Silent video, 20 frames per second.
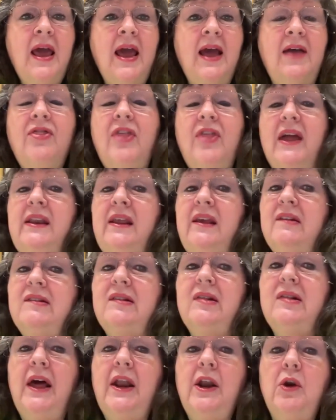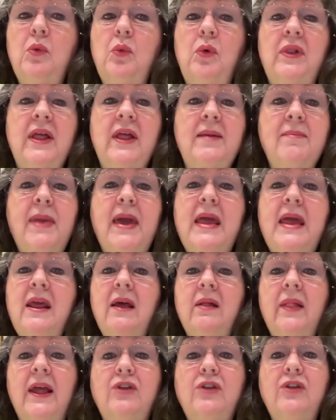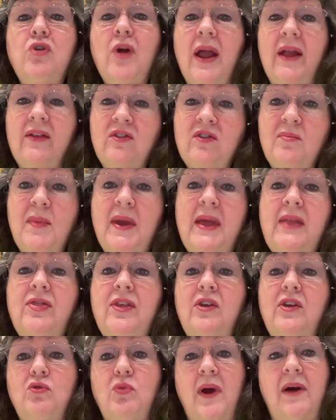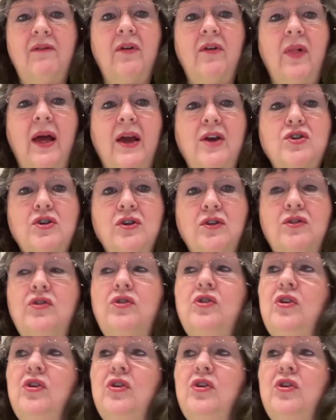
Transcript: And then his letter will immediately transmit these revelations